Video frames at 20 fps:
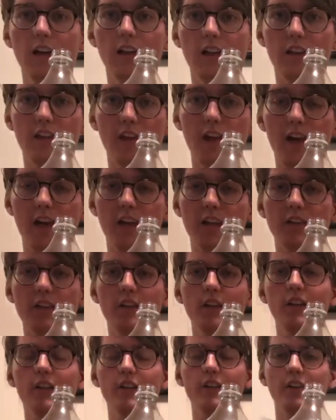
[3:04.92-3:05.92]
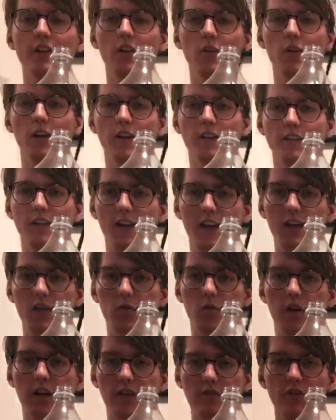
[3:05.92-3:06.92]
Then you're gonna wanna take
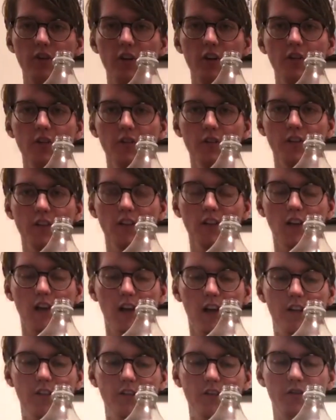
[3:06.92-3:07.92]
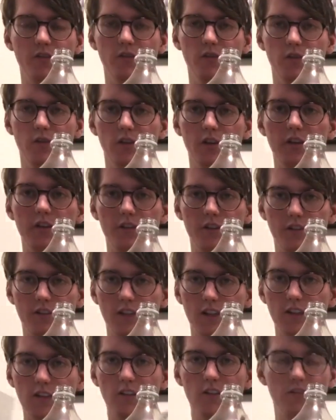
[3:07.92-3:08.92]
whatever you're using as your
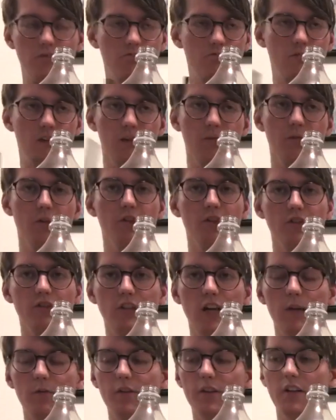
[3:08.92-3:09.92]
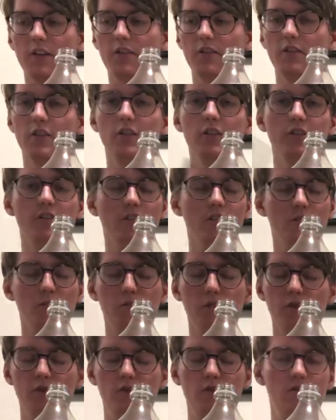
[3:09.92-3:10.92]
sticks. I'm using chopsticks, you could use a
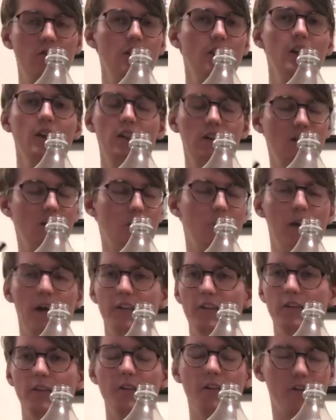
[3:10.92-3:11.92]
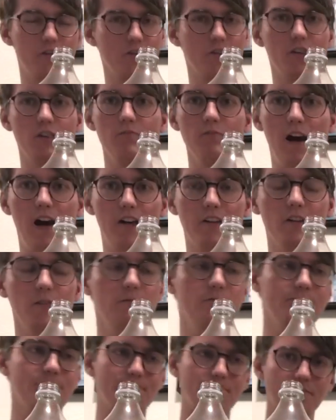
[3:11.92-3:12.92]
spoon, a pencil, doesn't really matter.
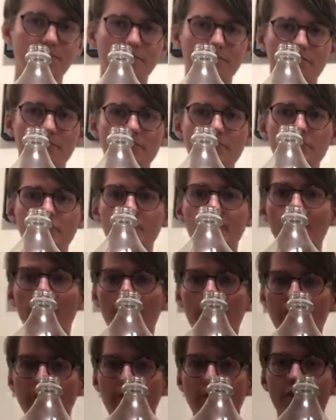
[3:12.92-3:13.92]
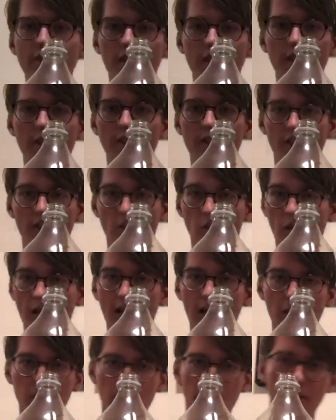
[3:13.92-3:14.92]
And you're just gonna see what
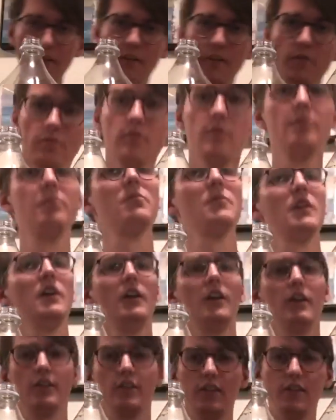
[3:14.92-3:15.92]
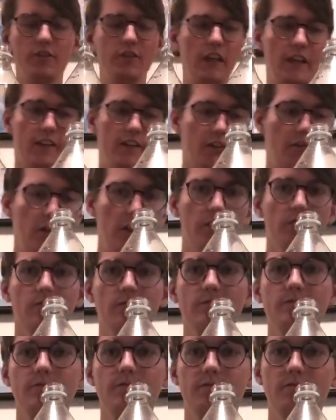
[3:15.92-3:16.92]
happens. So let's try this one.
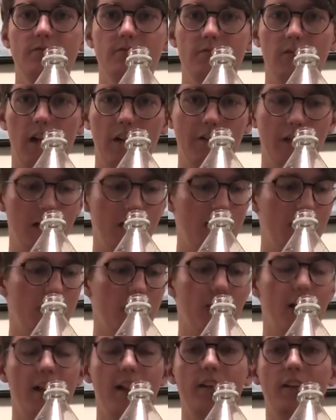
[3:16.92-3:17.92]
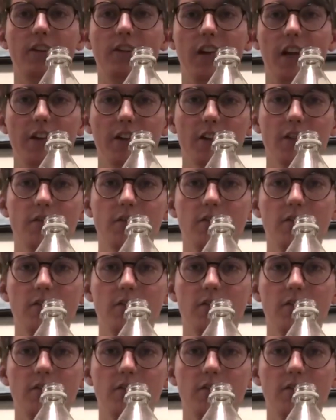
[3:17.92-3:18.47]
I'm gonna hit it right in the center.